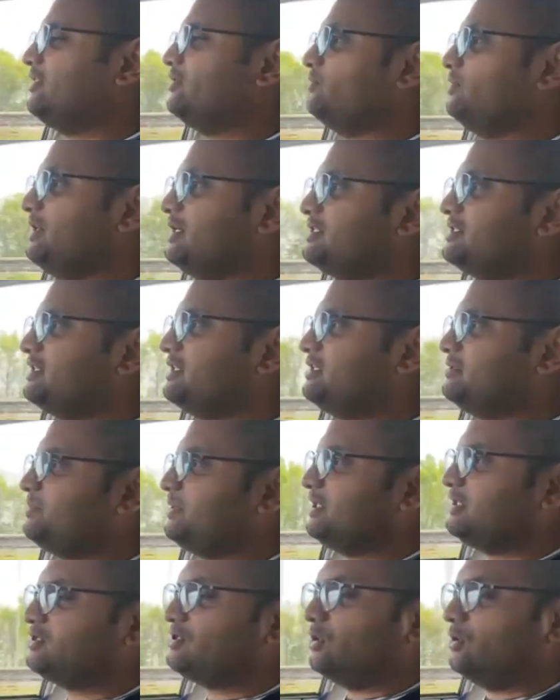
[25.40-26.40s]
the reason it's
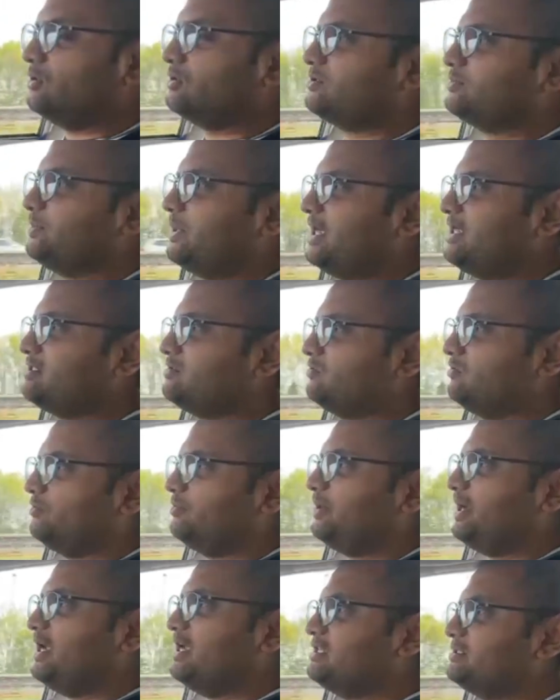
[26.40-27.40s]
being sold as spares and
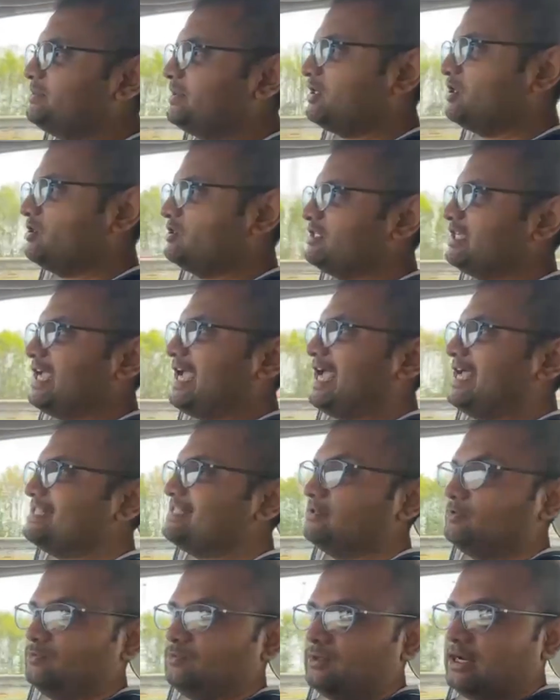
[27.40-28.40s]
repair is because it
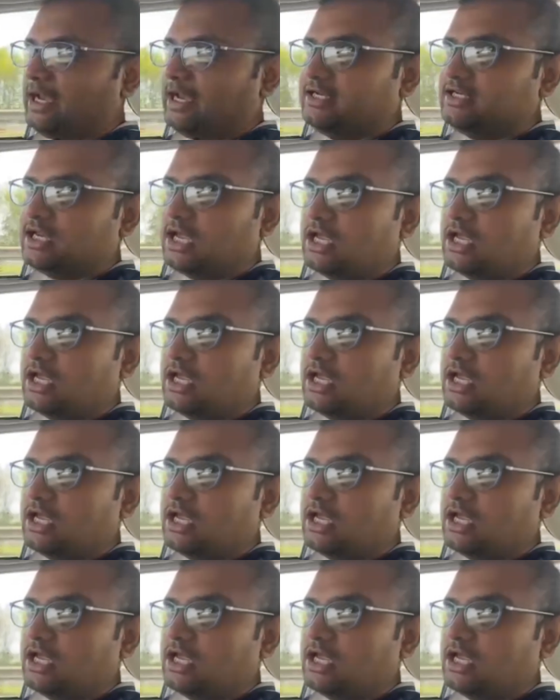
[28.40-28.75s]
has a red